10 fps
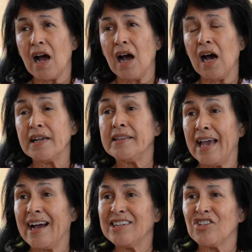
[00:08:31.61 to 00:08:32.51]
Uh,
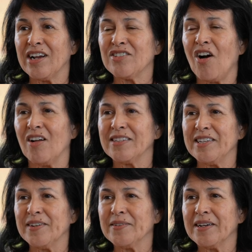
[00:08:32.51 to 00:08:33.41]
yeah, I tried calling
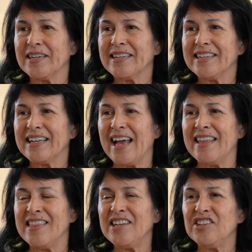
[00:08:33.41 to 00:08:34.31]
you. Yeah.
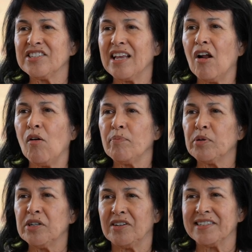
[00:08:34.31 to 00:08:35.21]
And then you said, oh, I
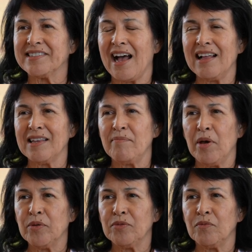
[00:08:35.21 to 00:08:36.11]
put it on silent
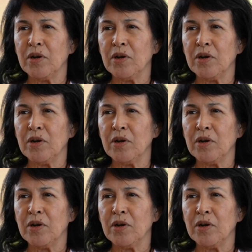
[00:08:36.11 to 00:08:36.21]
mode, mm-hmm.